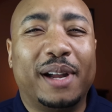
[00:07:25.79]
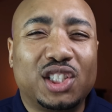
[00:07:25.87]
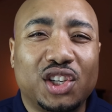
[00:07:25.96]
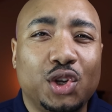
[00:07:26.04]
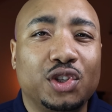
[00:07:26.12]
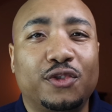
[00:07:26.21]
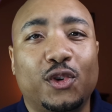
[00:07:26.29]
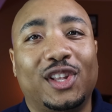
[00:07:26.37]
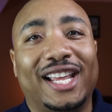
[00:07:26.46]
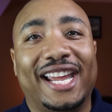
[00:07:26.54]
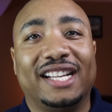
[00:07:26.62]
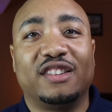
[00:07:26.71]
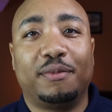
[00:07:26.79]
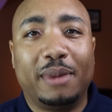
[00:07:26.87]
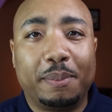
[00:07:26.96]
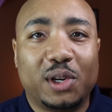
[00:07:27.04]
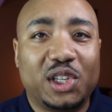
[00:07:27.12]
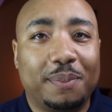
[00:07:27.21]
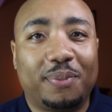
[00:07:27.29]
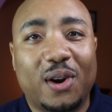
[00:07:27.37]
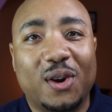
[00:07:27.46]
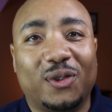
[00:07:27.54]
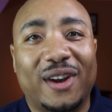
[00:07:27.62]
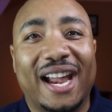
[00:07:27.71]
bunch of useful links of membership
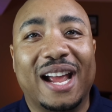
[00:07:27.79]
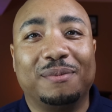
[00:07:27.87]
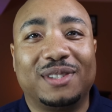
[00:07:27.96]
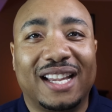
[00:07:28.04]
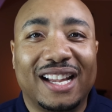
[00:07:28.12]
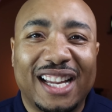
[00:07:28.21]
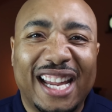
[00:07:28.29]
programs,